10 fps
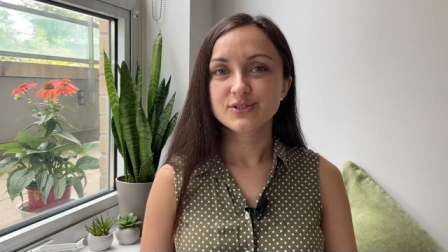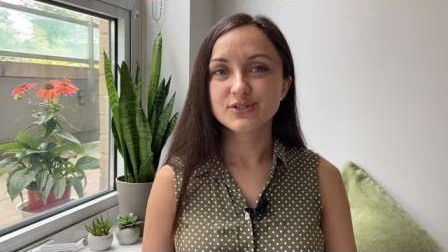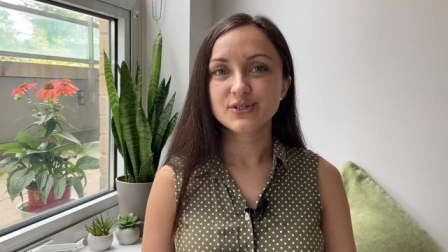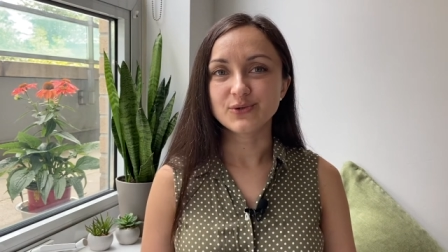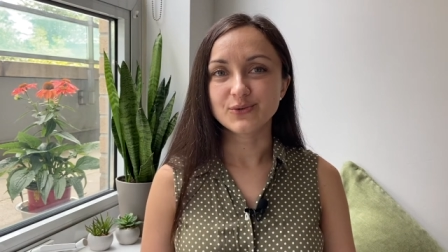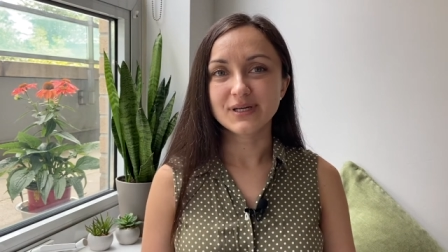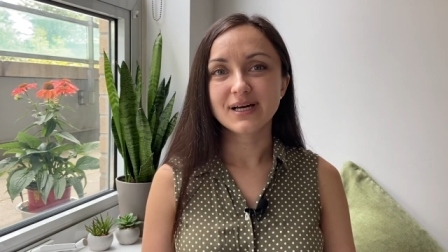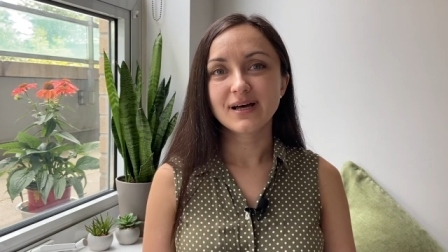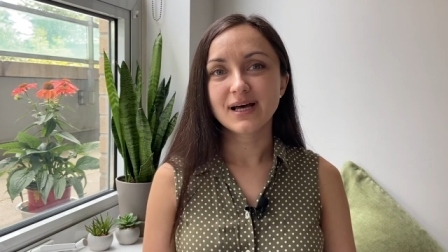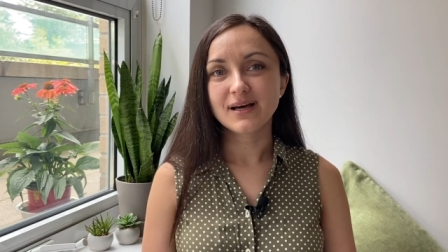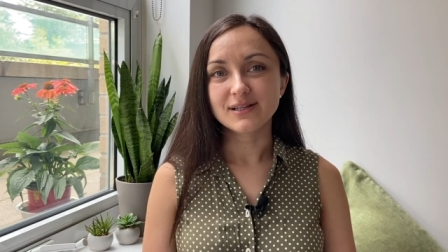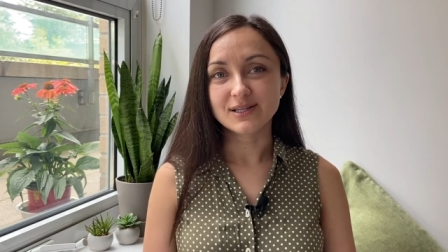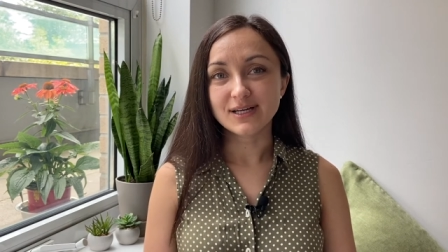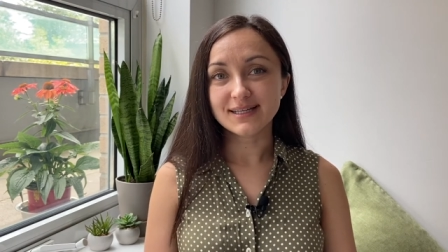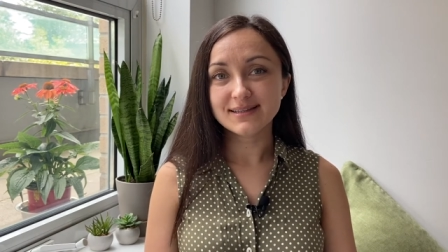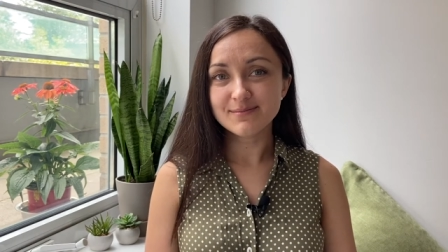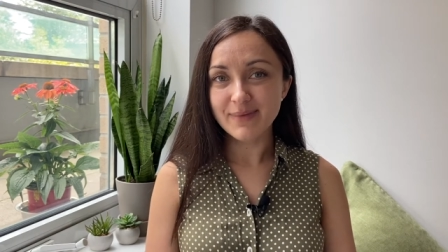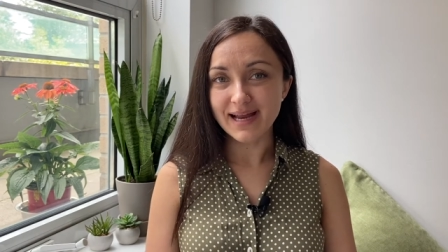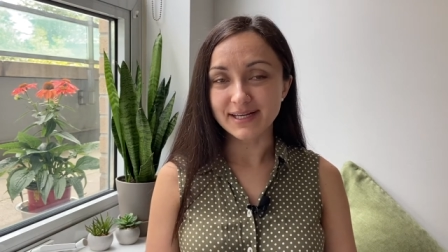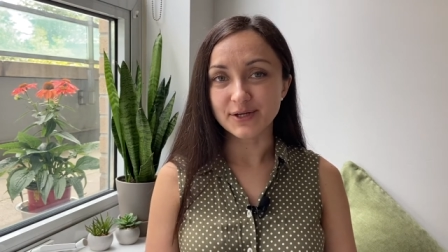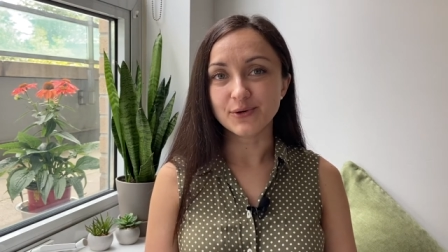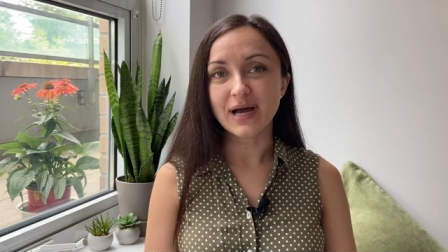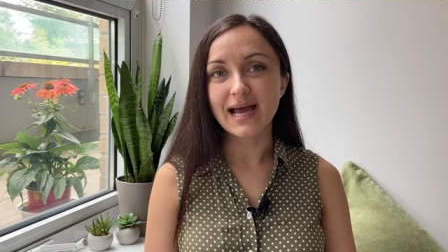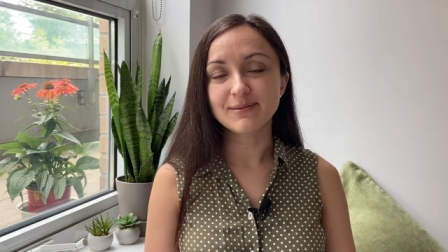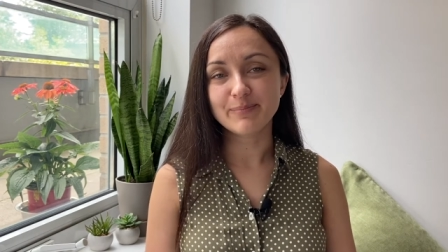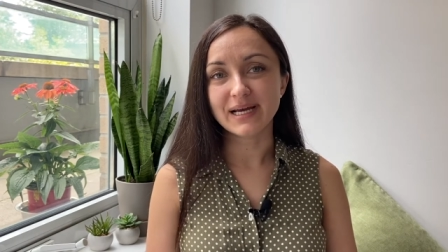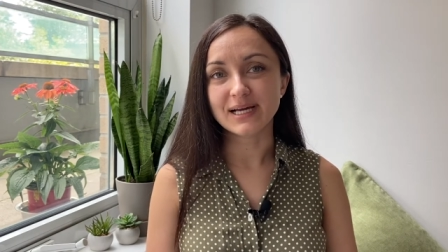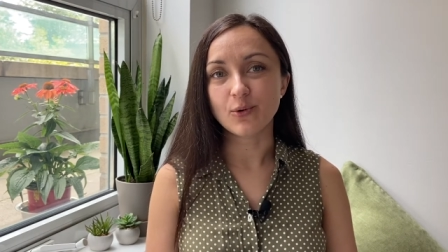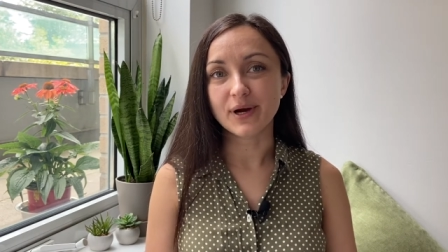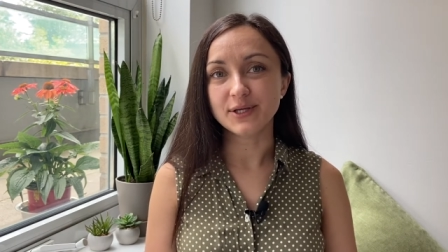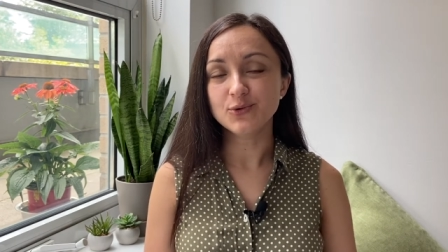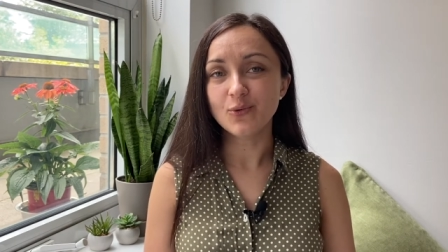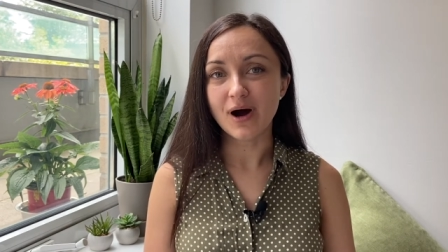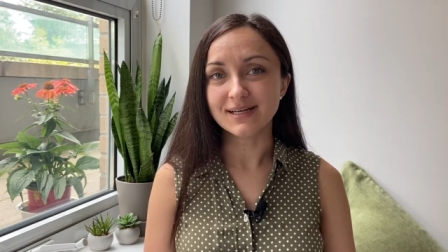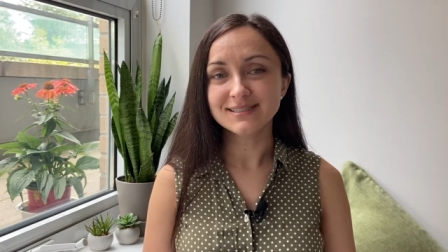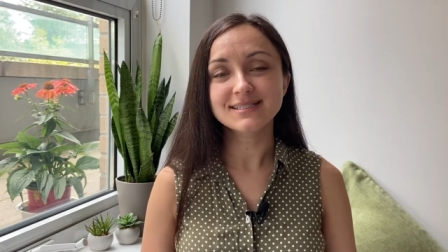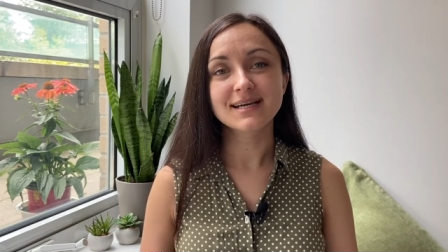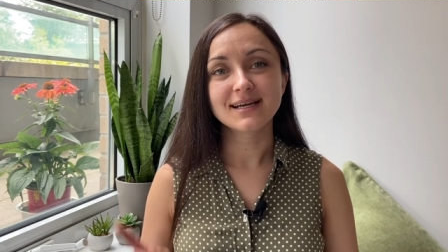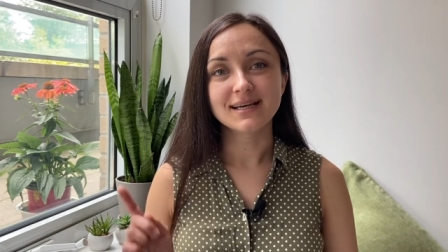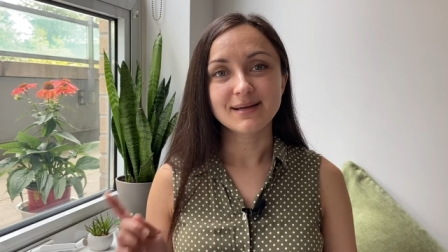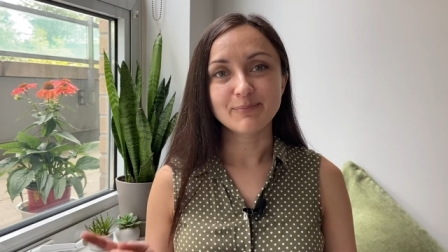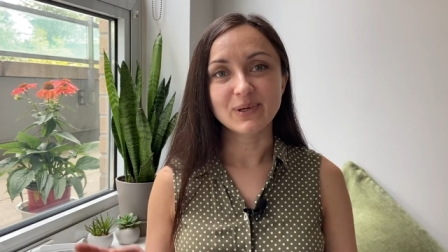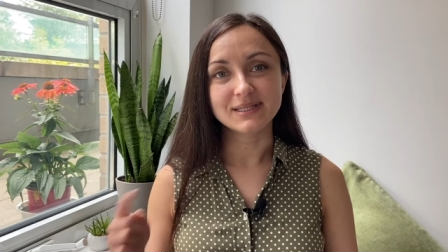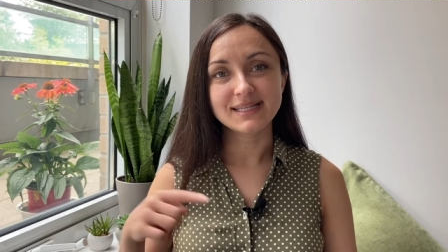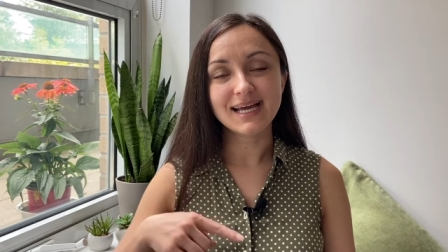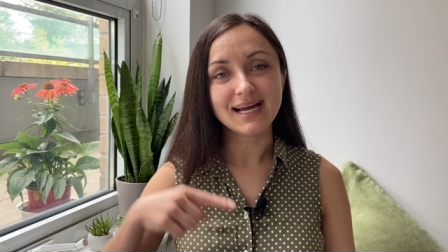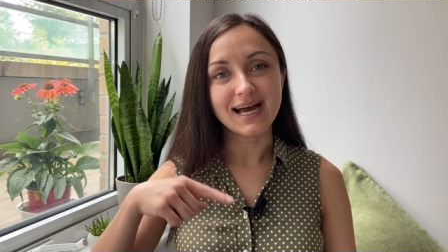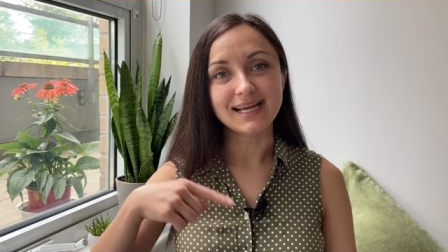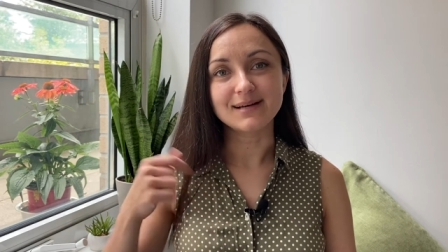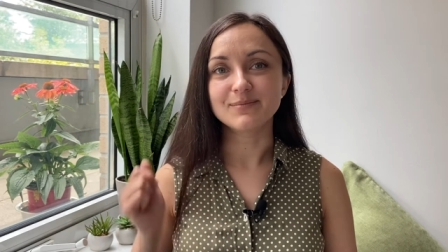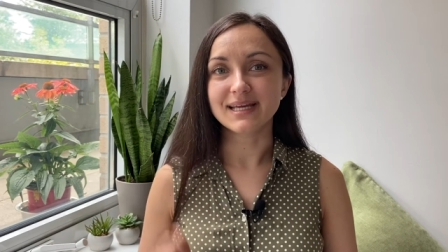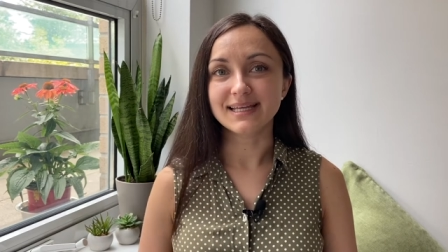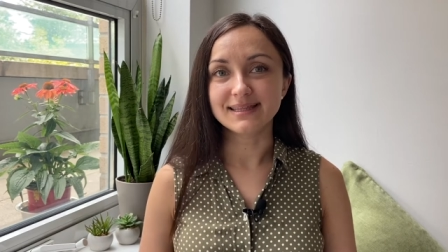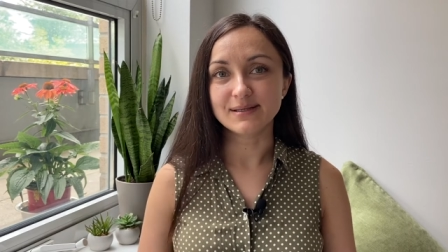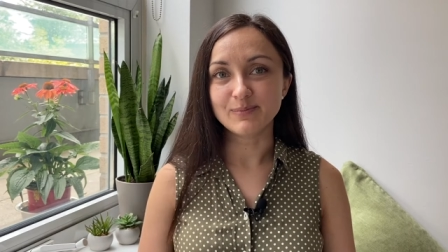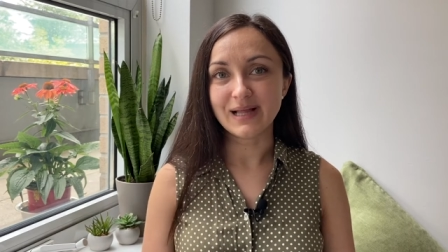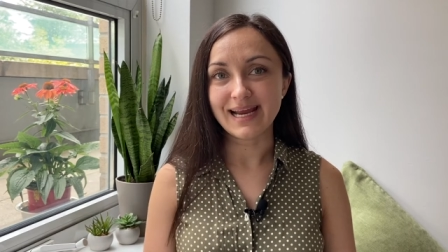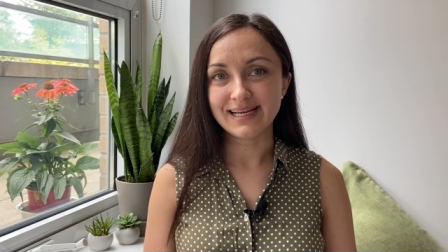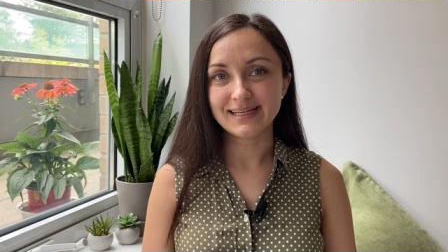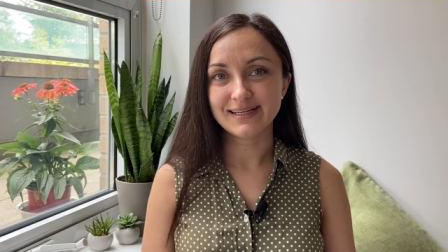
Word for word: 2. Look at the menu and pick what you want. Put that item in the blank.